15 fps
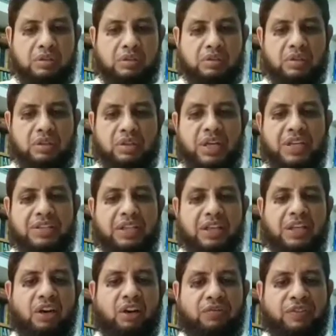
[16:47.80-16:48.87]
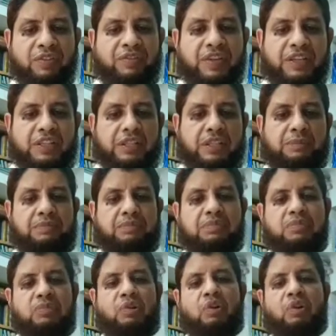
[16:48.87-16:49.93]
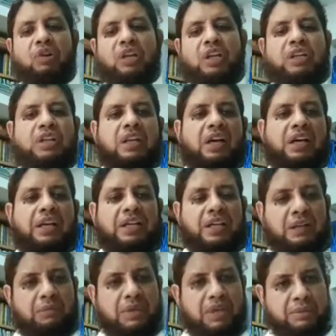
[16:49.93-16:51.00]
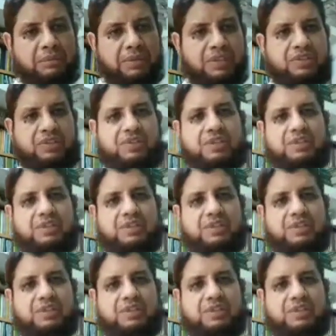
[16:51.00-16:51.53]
The criteria of effective online learning environment.